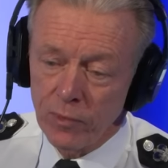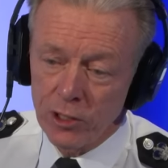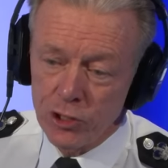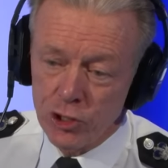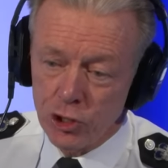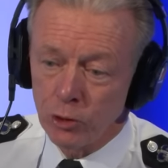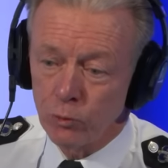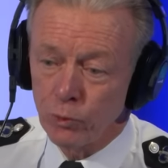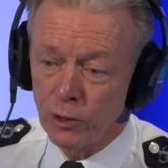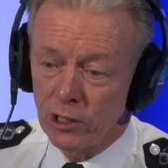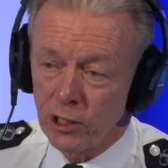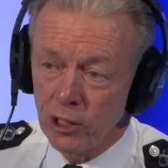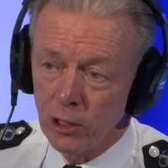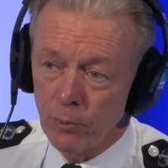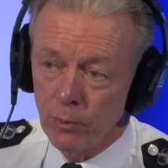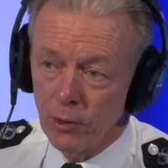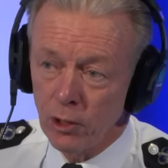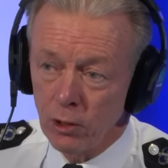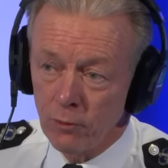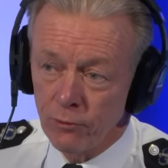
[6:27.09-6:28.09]
Some we
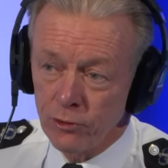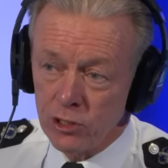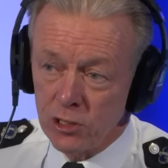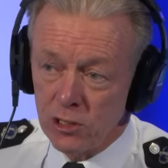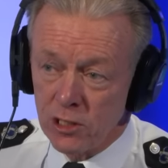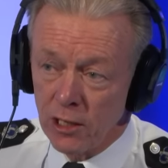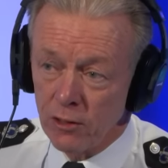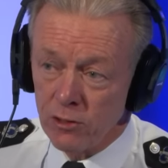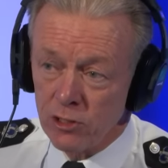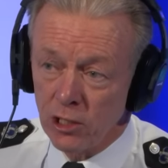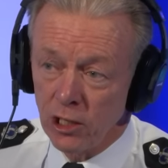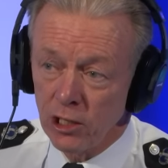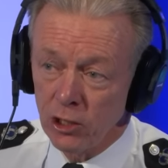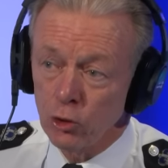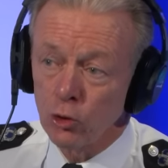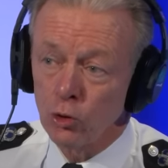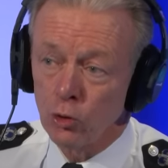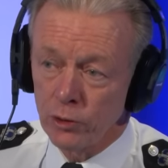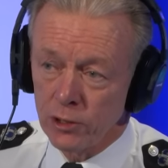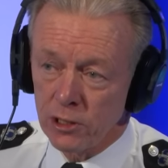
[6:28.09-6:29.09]
keep officers outside
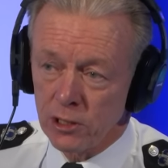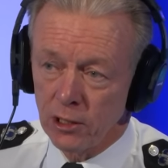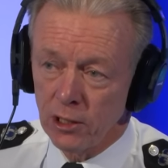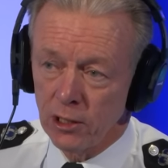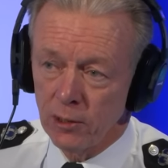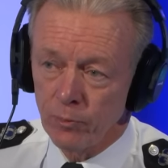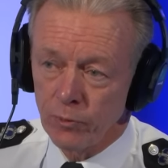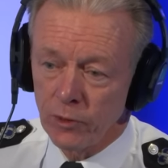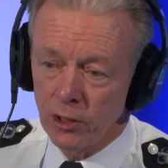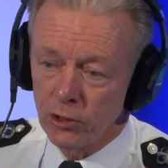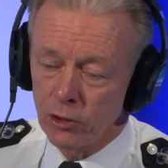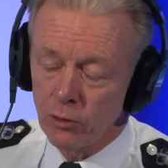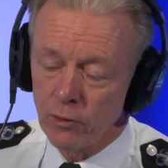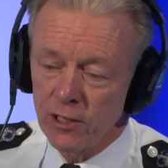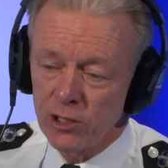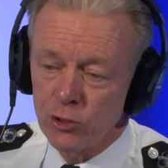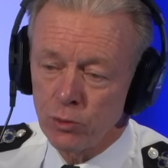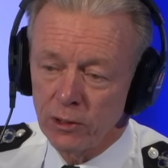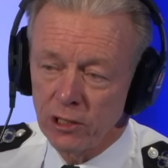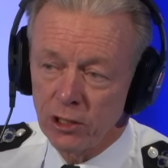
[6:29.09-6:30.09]
all the time, and the
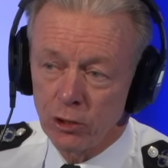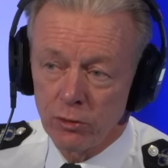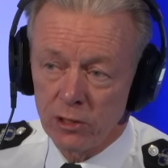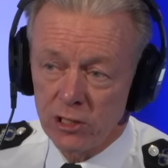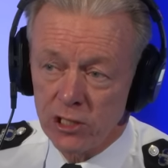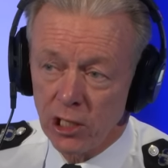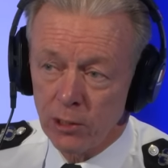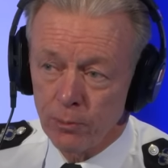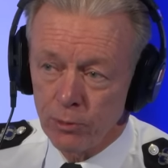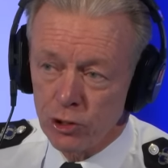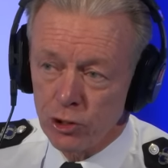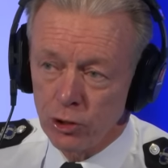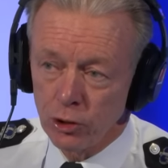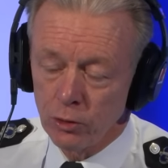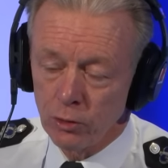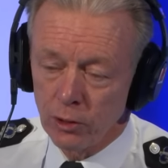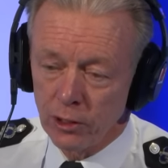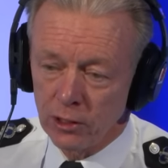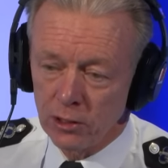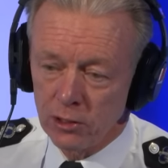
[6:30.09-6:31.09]
rest we increase our
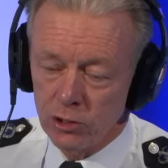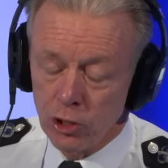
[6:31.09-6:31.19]
patrolling.